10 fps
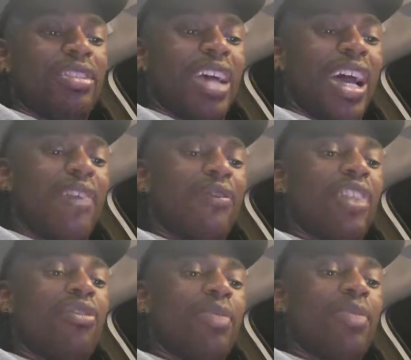I've
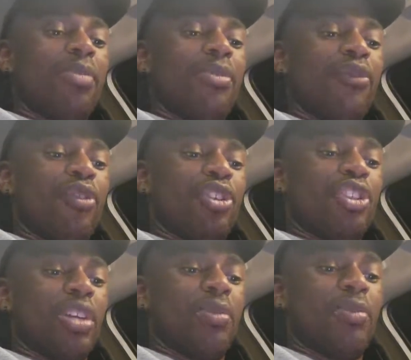never met him before,
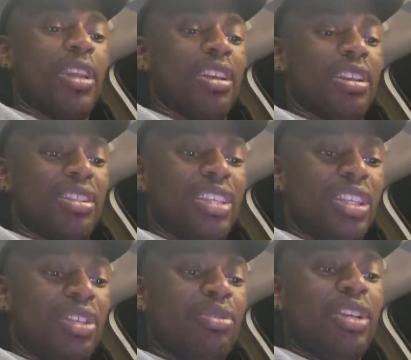Sean Payton
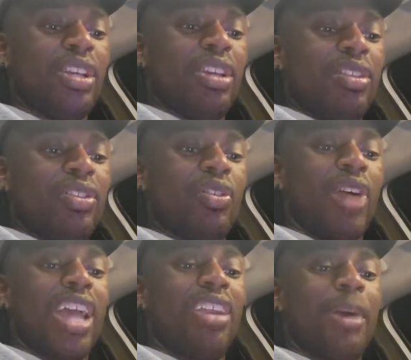continued. So
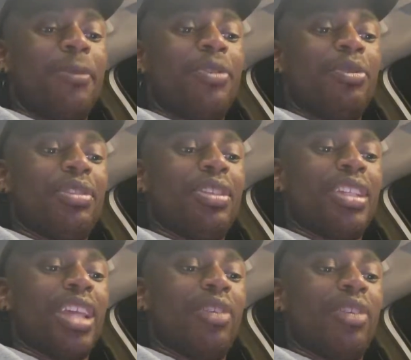I had the opportunity to sit
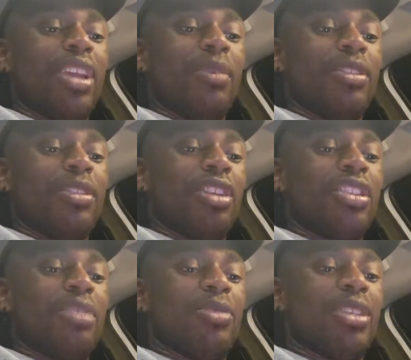down with him and talk
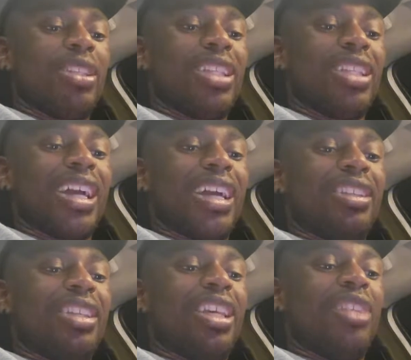to him just like I
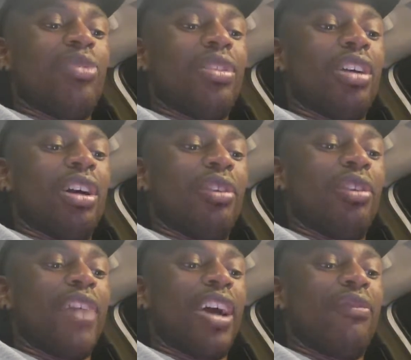did with the other
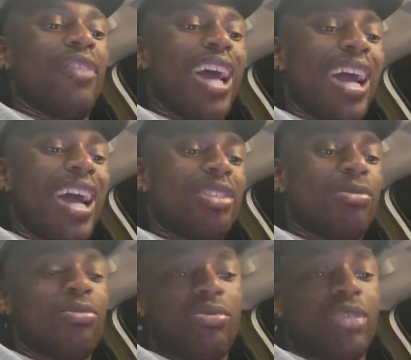5
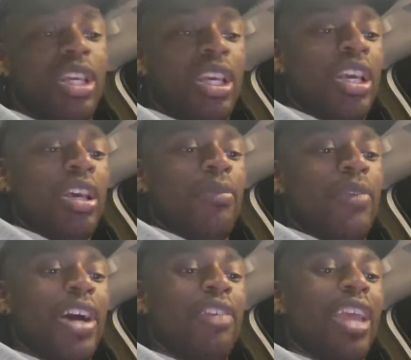guys.
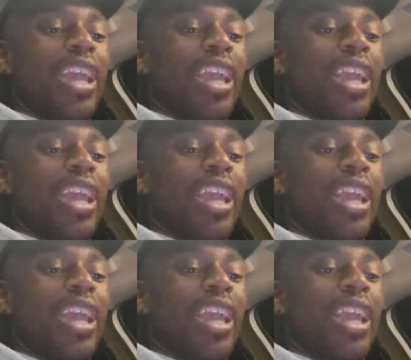Brown's